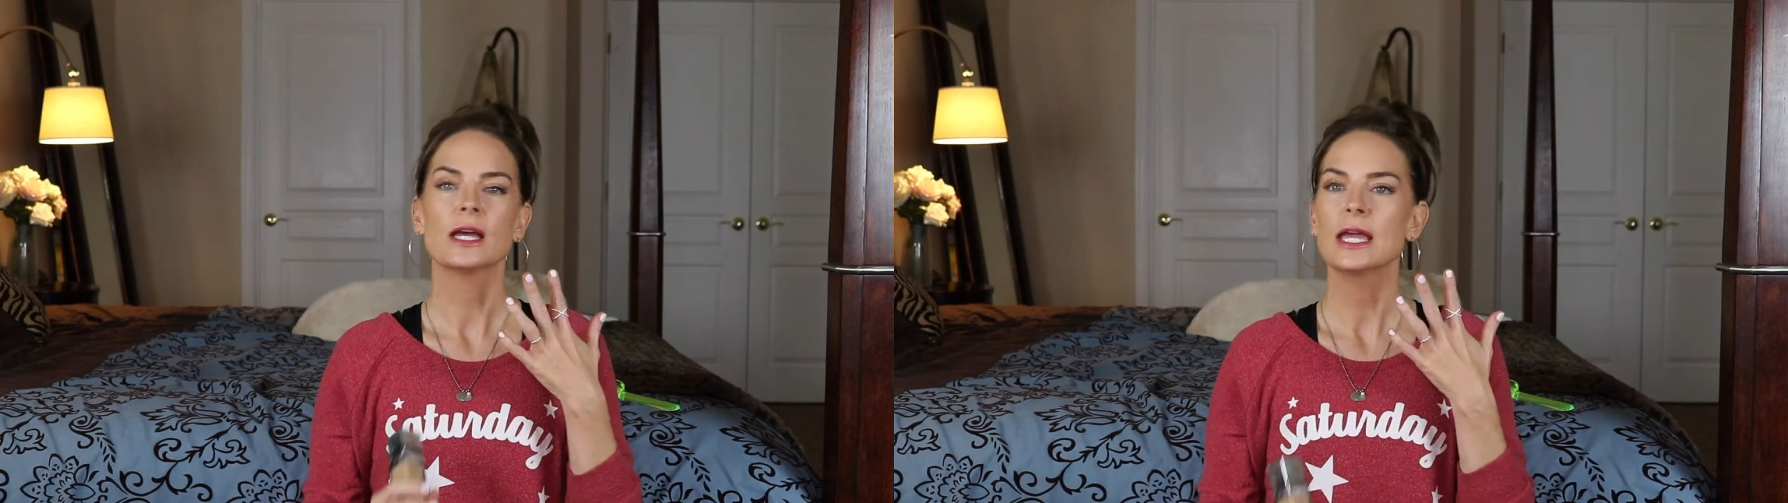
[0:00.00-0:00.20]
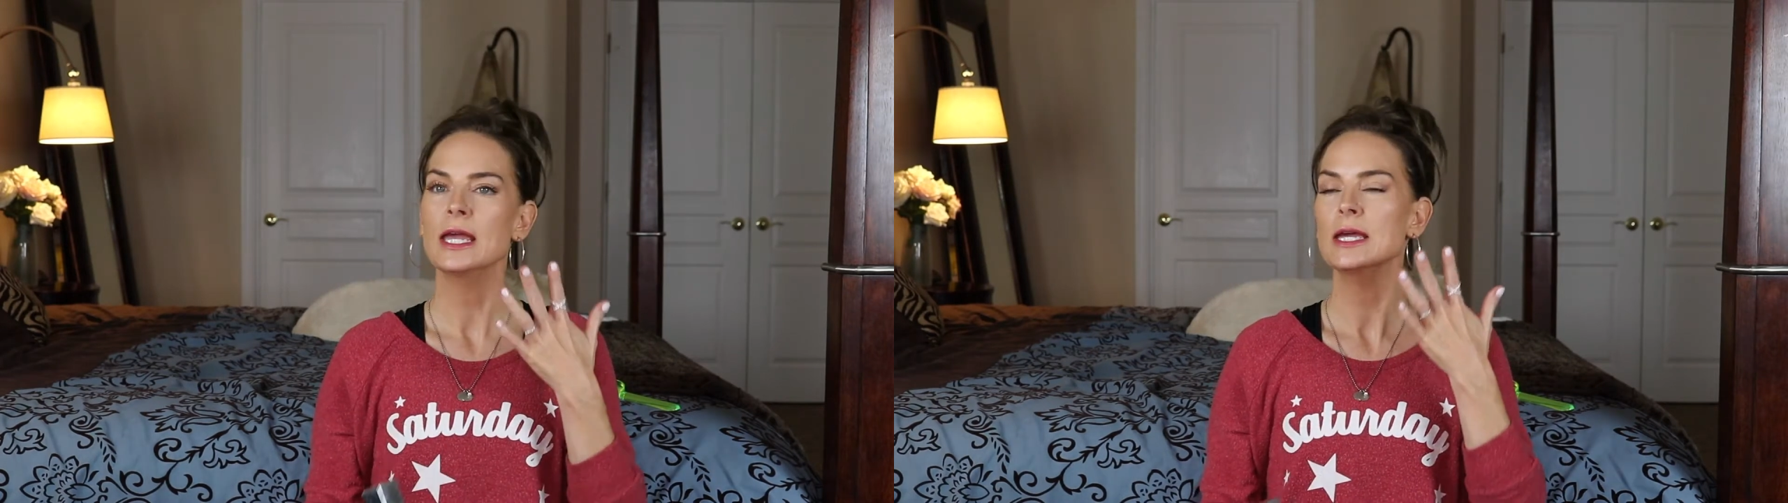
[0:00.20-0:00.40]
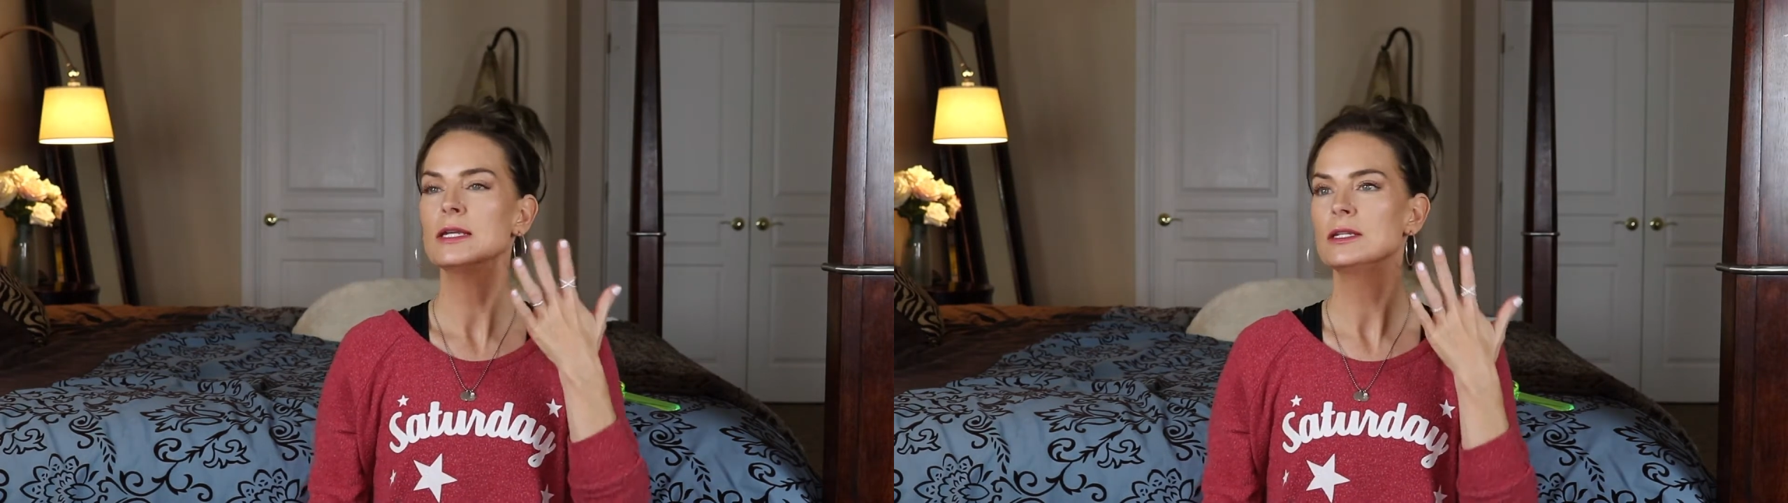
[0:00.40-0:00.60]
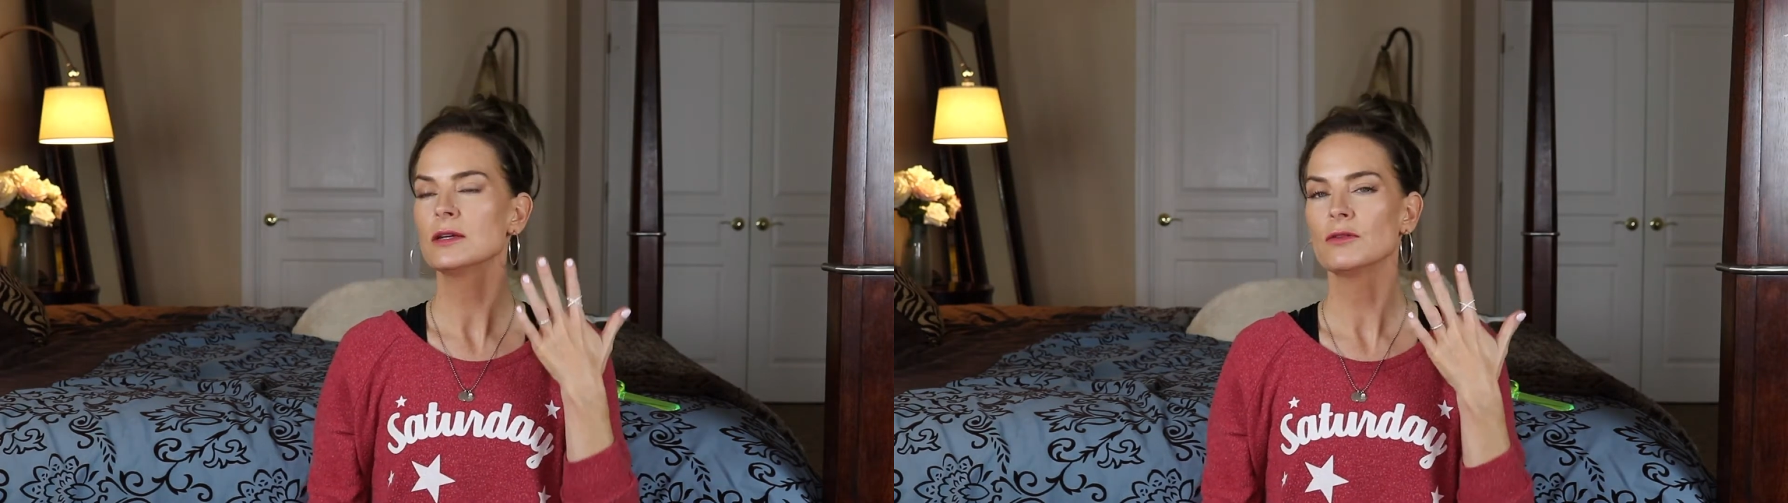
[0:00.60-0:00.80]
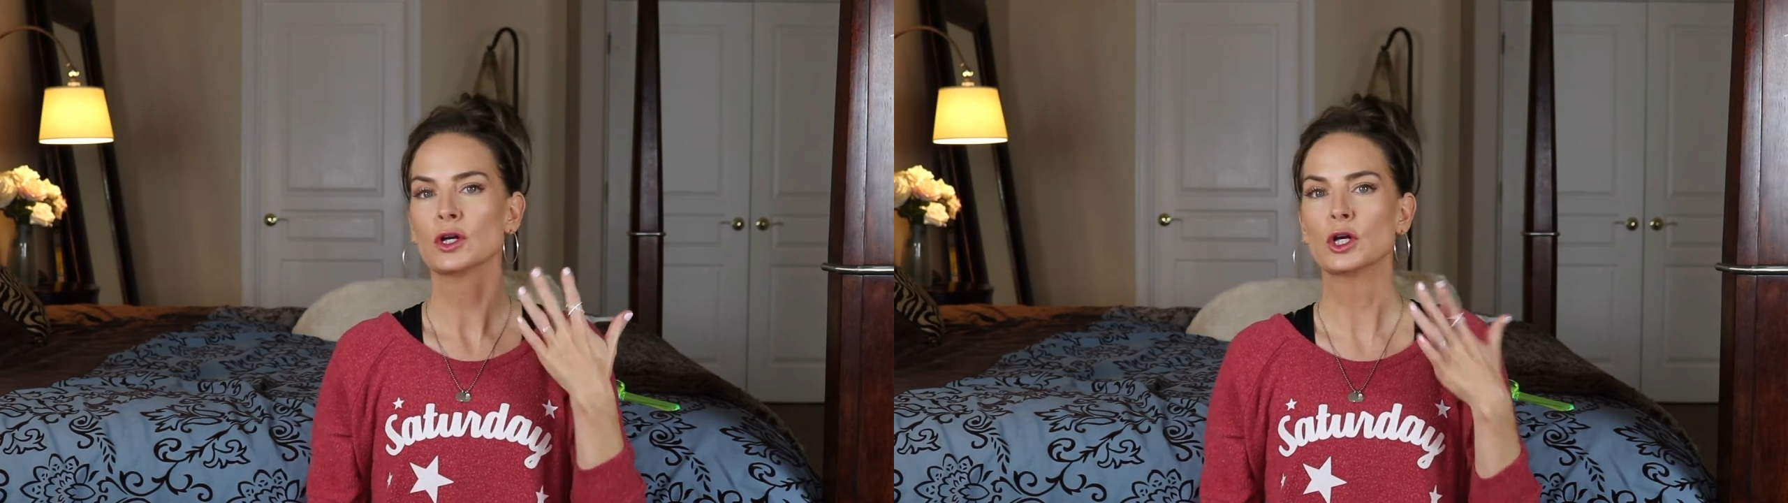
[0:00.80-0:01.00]
a hint
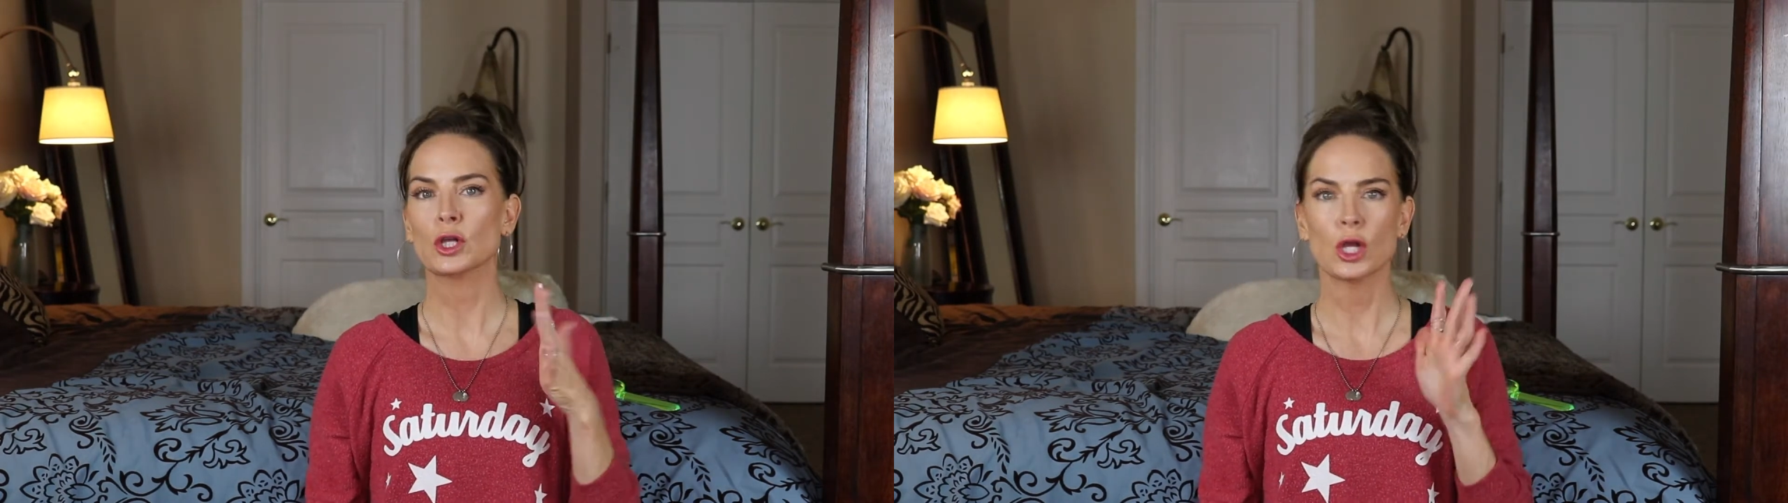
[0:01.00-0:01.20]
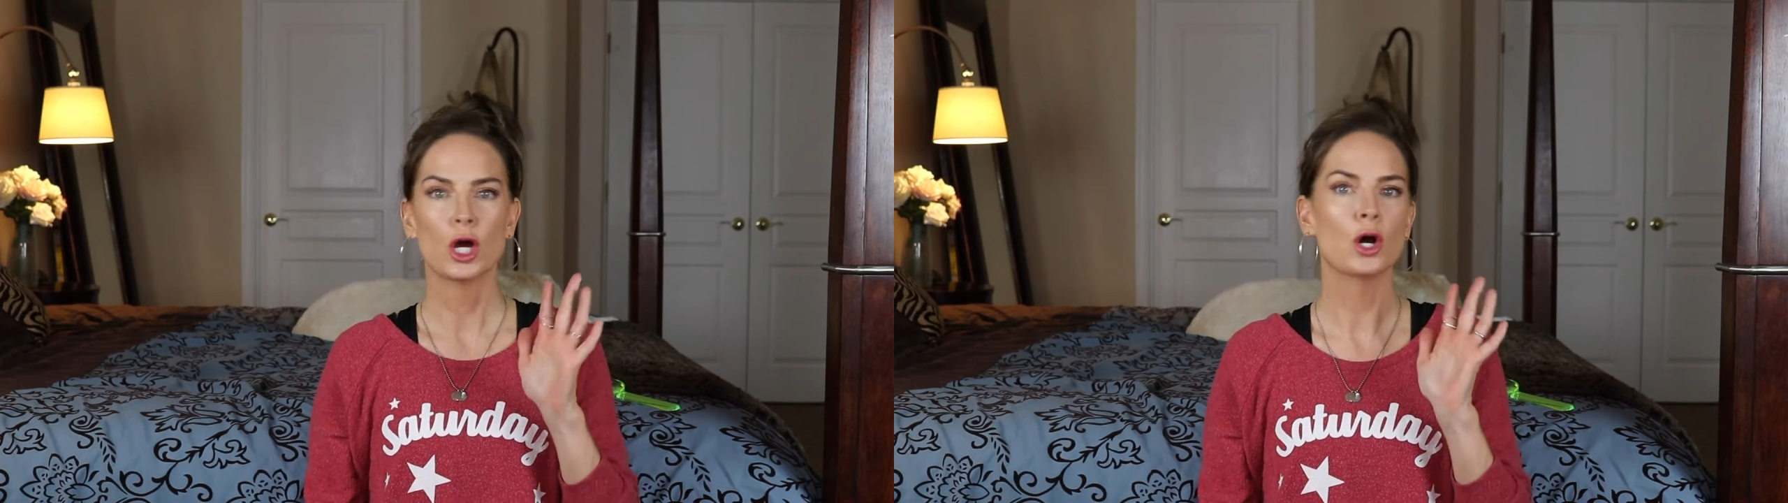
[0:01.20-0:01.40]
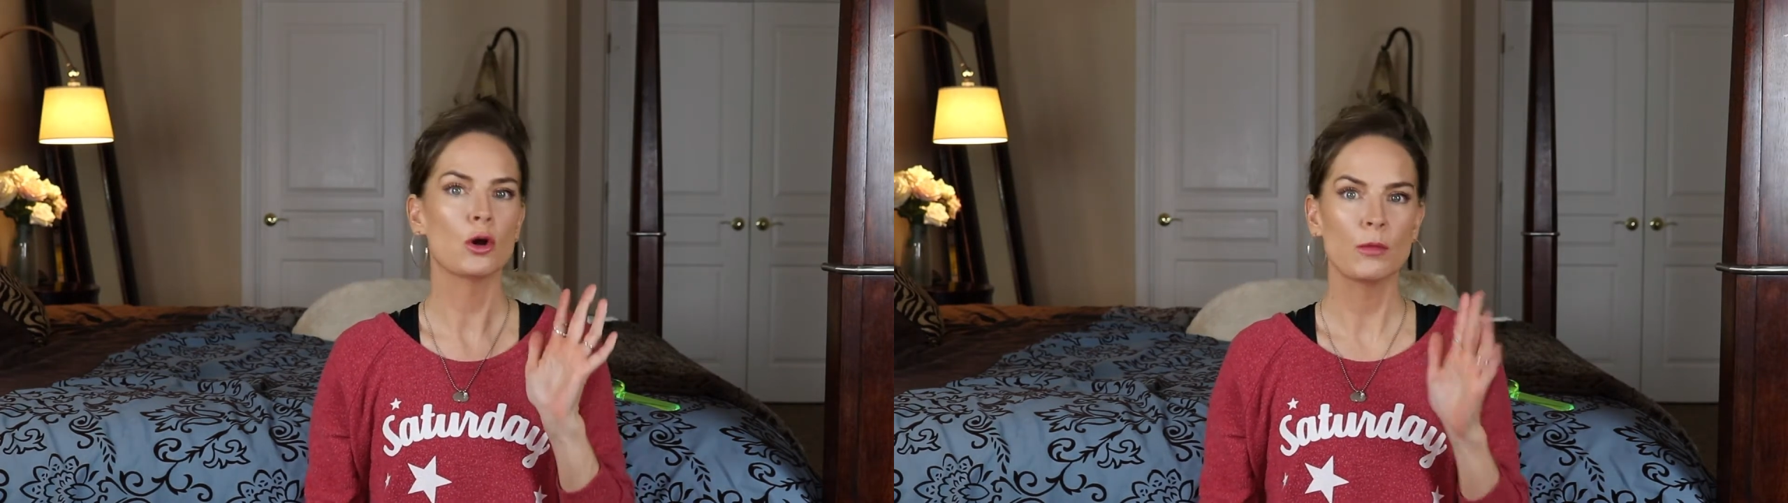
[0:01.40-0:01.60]
of a glow,